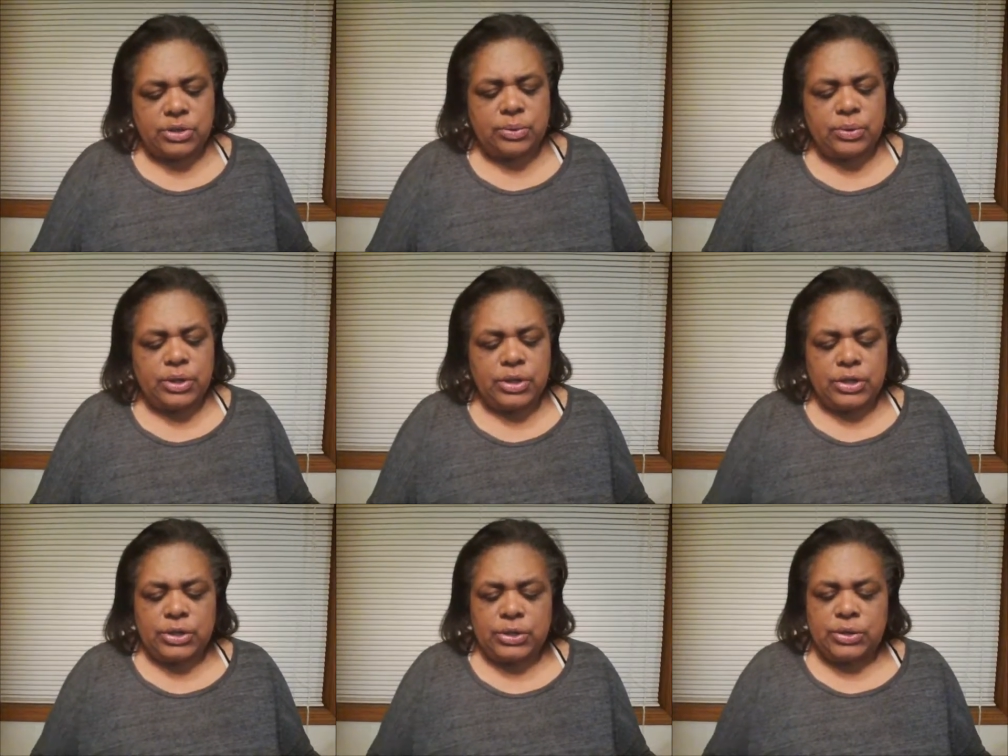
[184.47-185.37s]
So
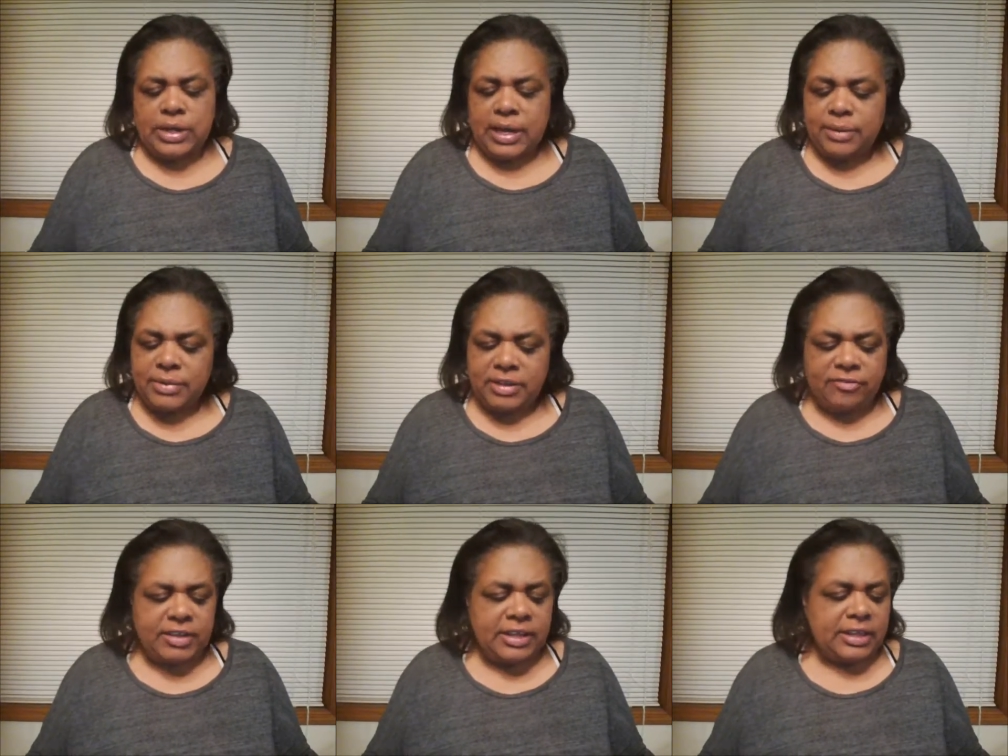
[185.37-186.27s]
you're not really
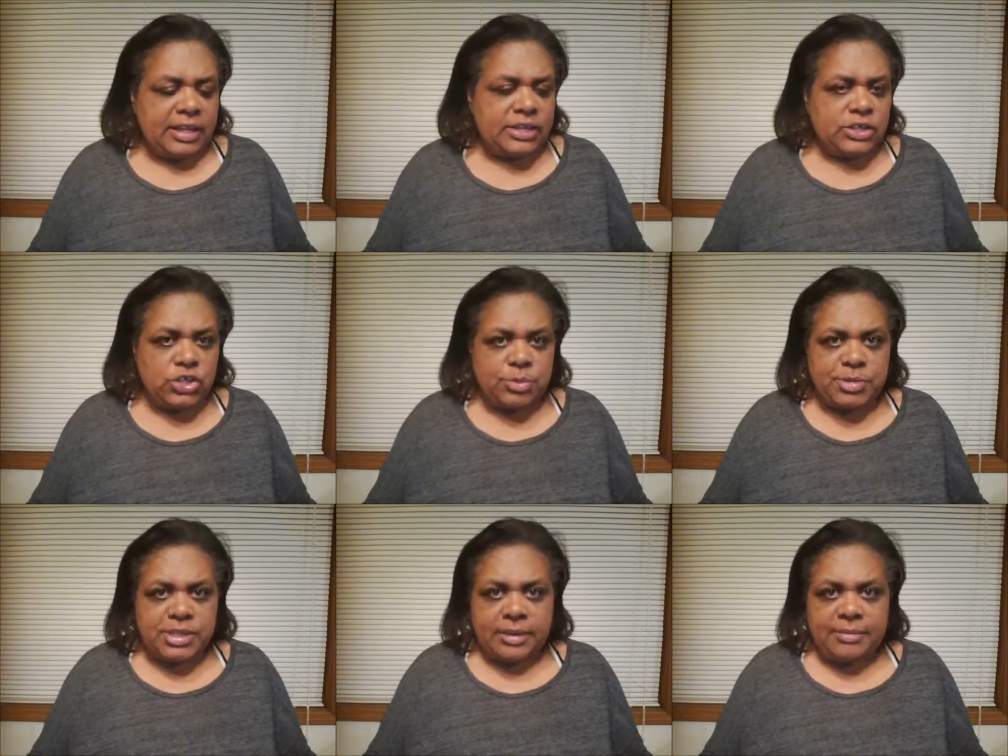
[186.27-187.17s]
feeling like the
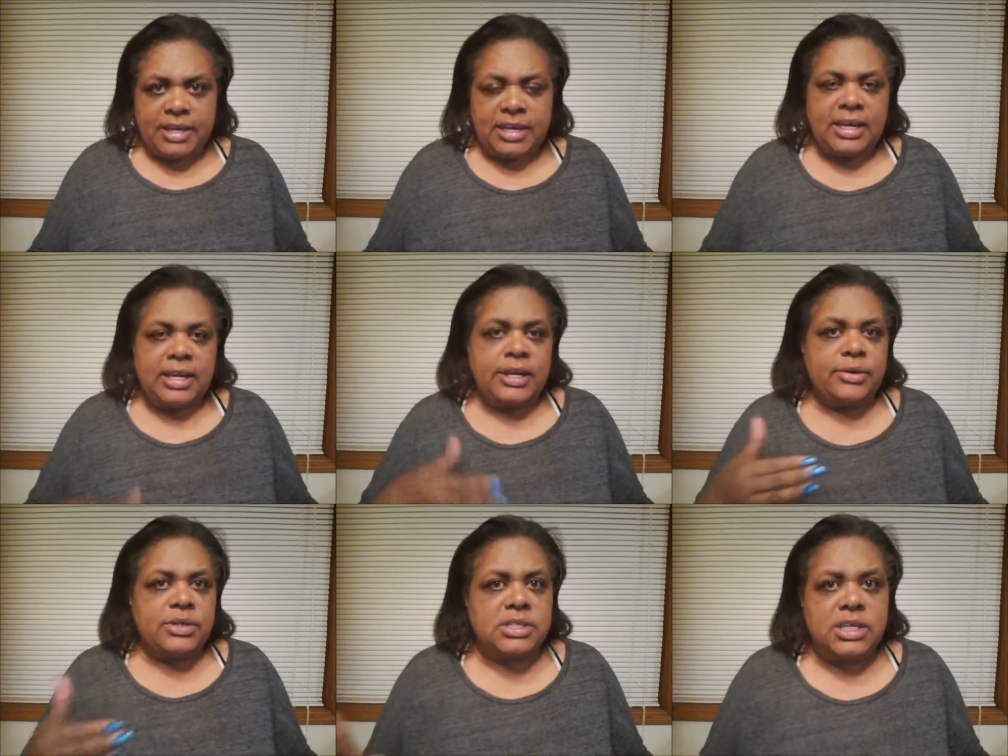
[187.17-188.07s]
ship's coming in or
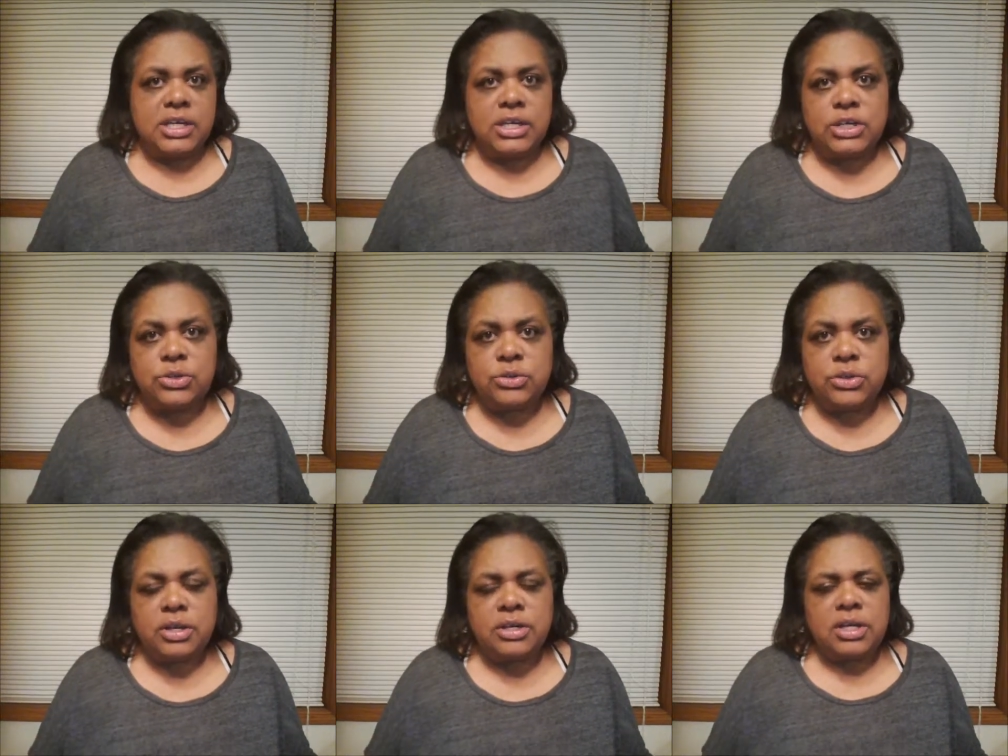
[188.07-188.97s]
it's taking too
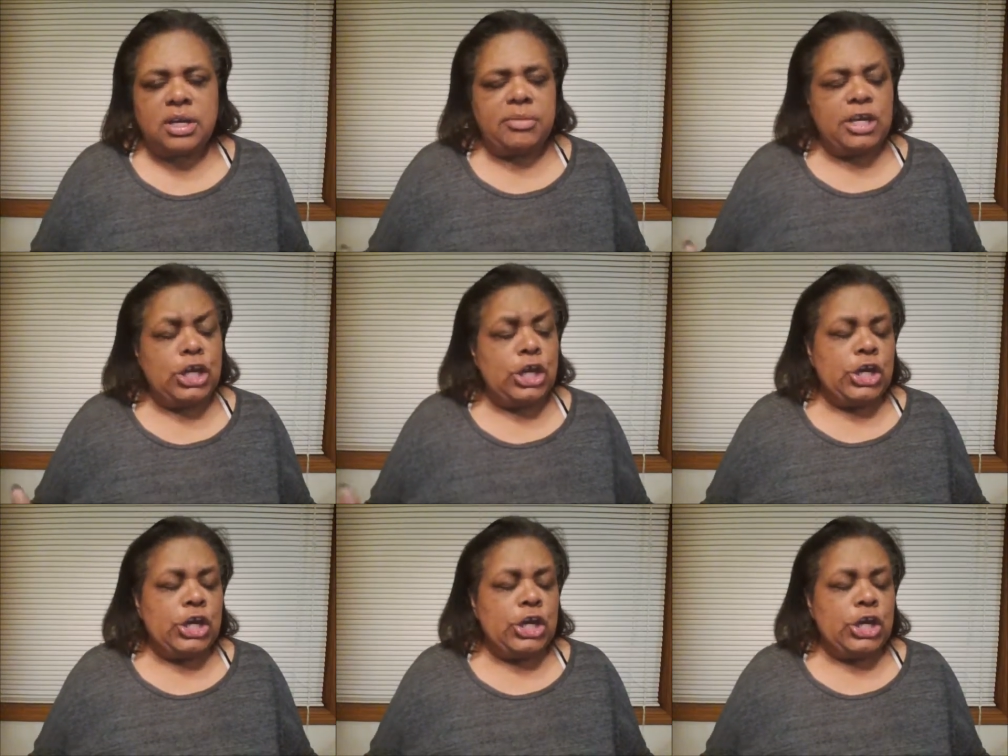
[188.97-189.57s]
long to come in,